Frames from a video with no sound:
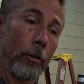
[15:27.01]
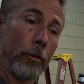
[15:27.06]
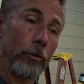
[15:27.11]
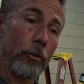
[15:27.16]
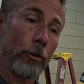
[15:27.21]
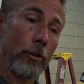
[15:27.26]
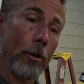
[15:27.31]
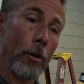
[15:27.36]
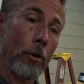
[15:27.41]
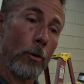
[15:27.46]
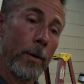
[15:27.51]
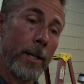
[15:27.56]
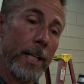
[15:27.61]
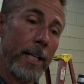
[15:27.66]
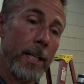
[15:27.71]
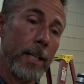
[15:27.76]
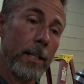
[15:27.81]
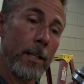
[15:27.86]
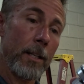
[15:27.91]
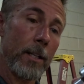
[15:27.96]
to go
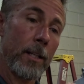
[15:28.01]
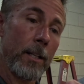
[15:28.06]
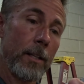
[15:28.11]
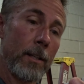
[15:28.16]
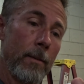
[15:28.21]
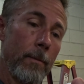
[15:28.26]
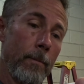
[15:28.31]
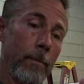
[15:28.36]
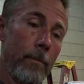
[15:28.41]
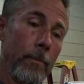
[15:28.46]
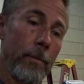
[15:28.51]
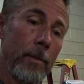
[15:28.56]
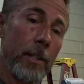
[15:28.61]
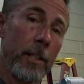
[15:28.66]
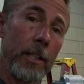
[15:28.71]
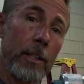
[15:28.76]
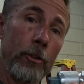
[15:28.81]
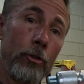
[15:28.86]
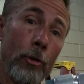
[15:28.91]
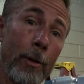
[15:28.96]
in
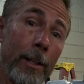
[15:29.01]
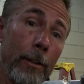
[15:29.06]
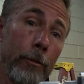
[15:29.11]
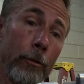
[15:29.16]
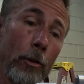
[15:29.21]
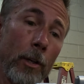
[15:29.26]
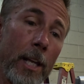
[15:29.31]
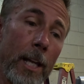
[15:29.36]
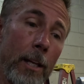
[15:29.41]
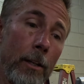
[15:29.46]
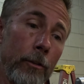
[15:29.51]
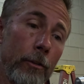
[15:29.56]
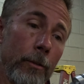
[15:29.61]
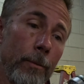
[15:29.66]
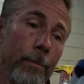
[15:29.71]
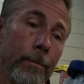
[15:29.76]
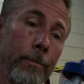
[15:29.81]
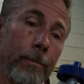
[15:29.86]
the transfer case,